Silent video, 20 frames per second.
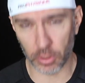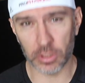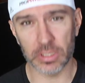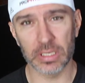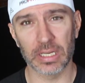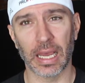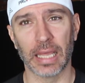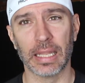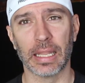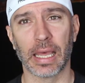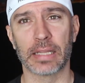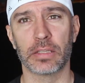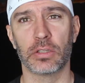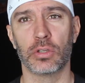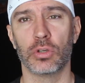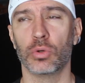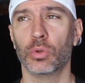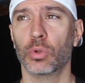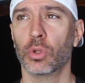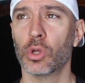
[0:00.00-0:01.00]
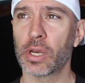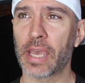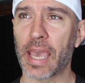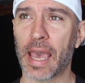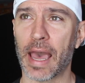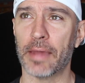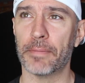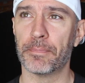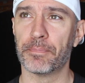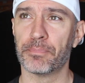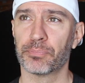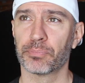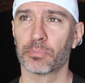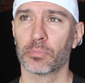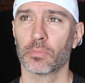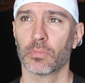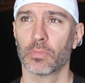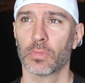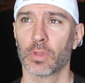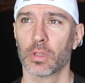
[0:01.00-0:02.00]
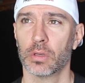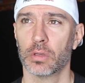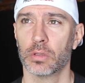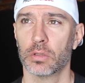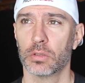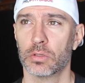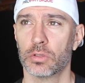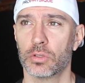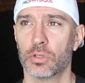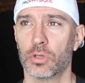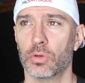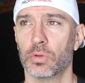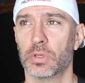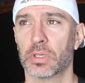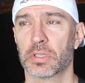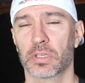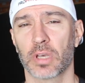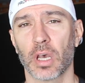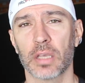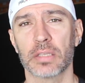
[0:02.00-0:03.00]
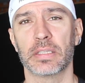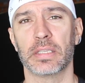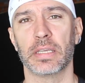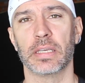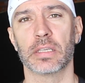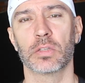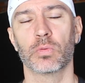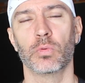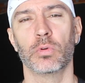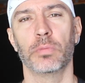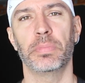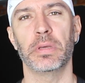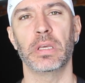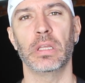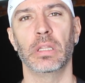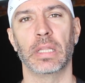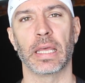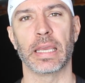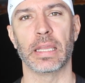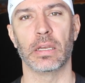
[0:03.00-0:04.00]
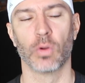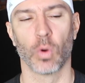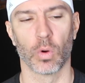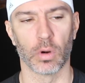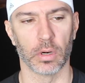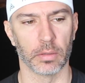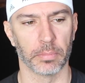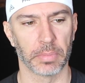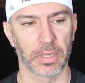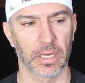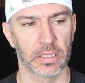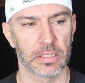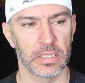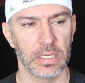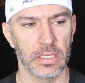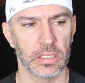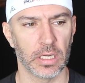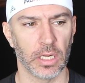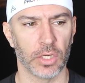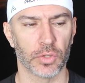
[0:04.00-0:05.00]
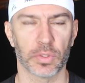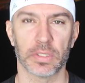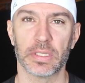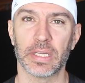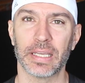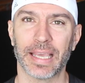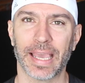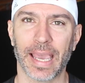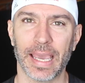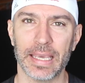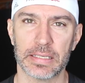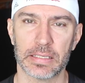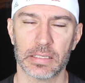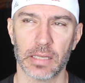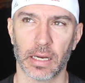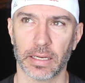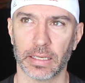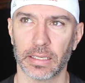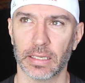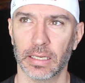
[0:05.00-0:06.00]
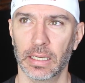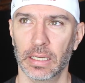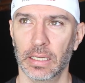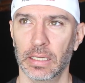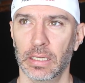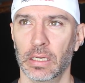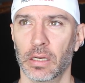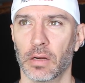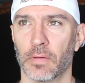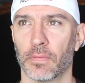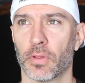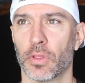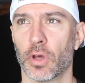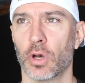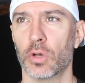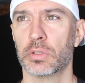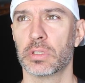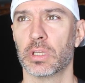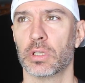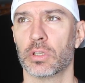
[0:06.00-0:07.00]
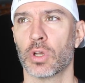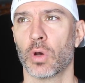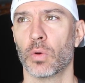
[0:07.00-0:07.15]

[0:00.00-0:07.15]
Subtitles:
person I like to look at to discuss this would be Lane Norton, because he's an interesting case study. For those that